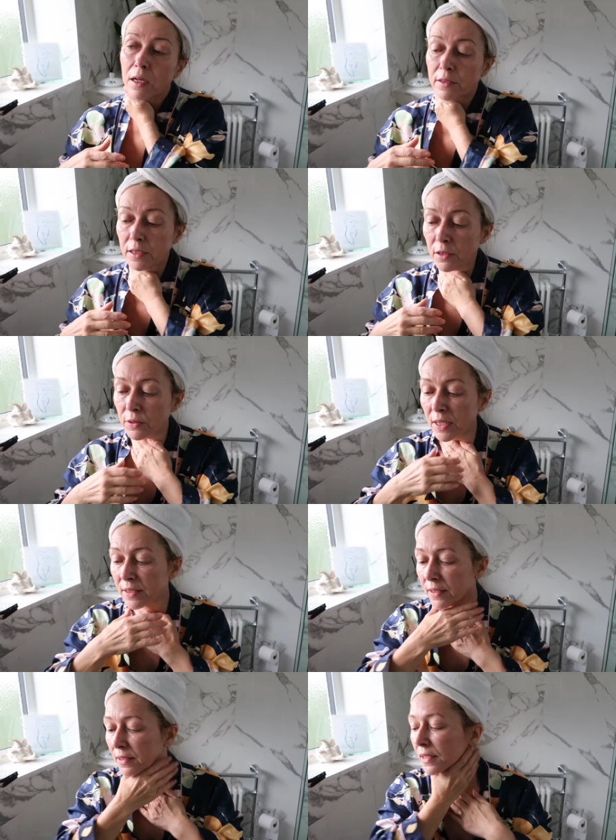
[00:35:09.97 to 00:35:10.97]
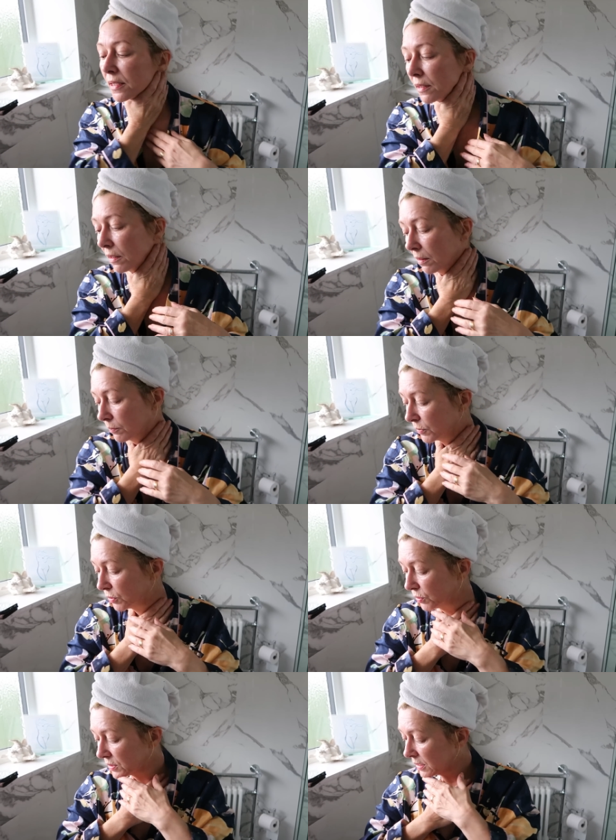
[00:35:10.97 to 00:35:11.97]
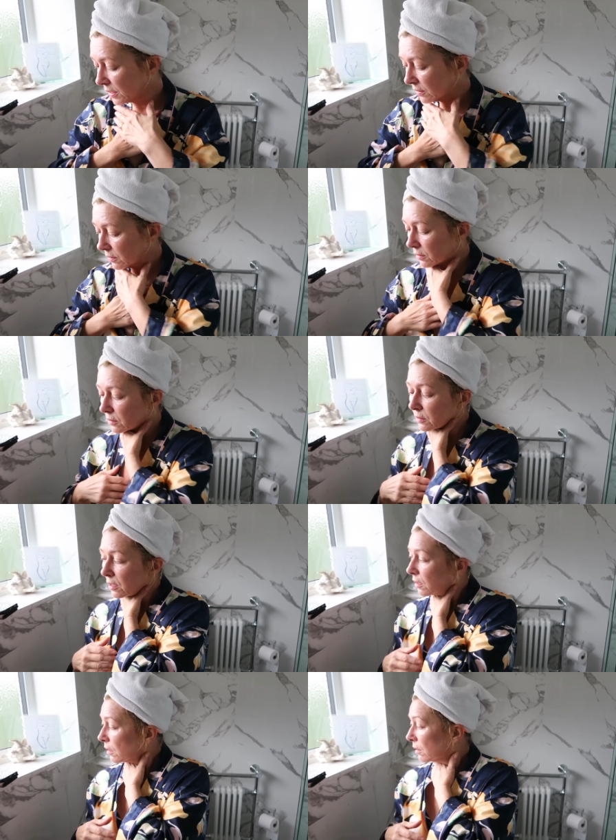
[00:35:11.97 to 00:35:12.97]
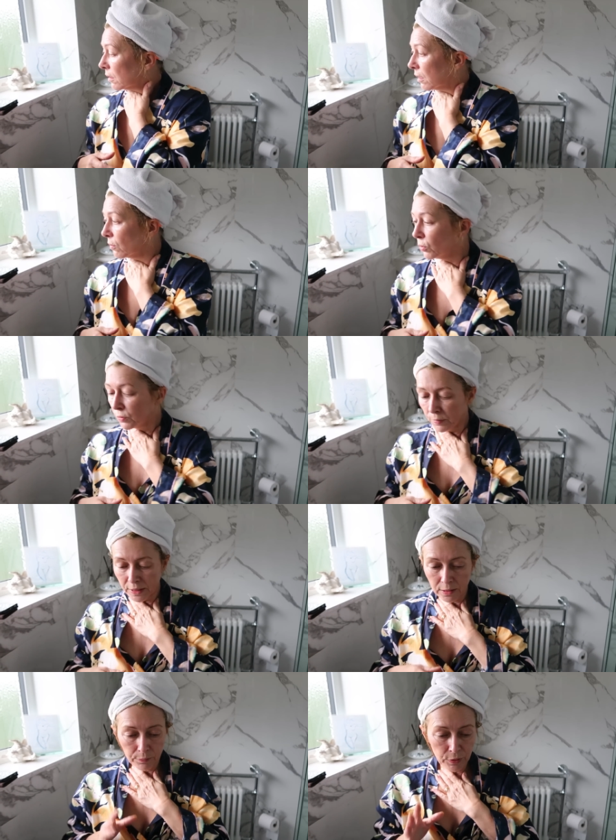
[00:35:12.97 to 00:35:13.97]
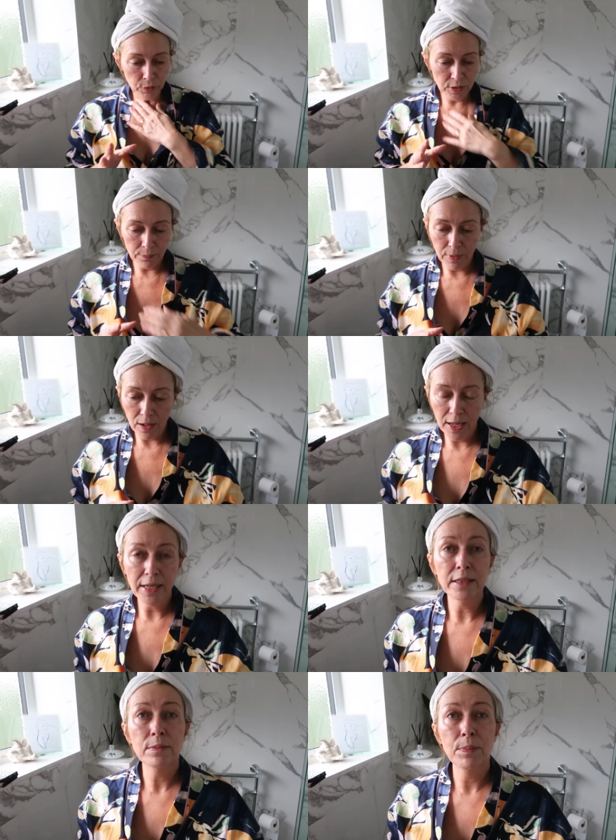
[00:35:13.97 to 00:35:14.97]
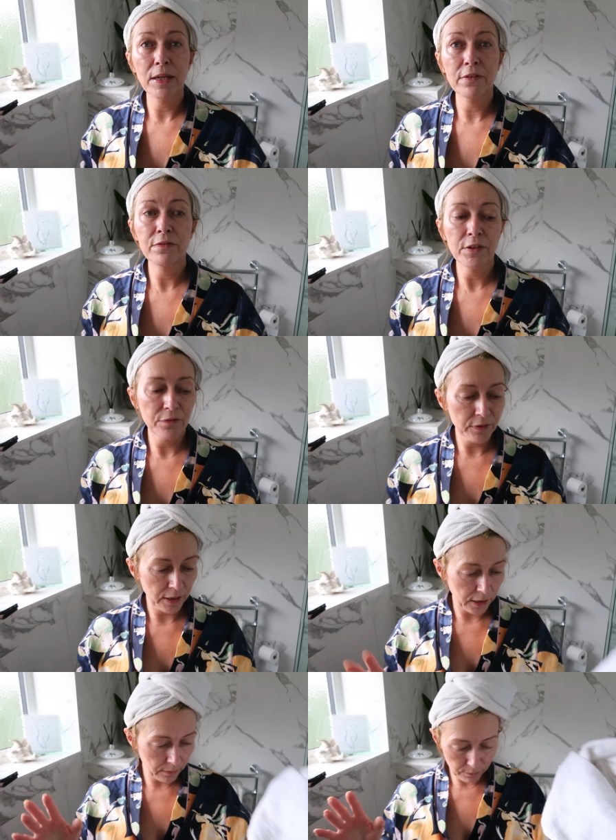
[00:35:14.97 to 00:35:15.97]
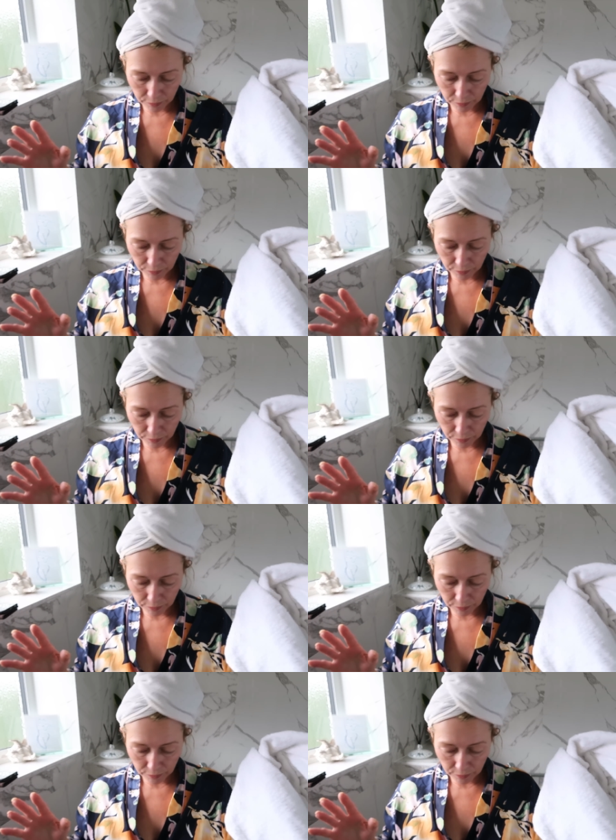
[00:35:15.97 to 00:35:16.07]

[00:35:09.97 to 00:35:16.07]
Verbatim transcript: And the only other thing that I'm using would be the Beauty Pie SPF 50,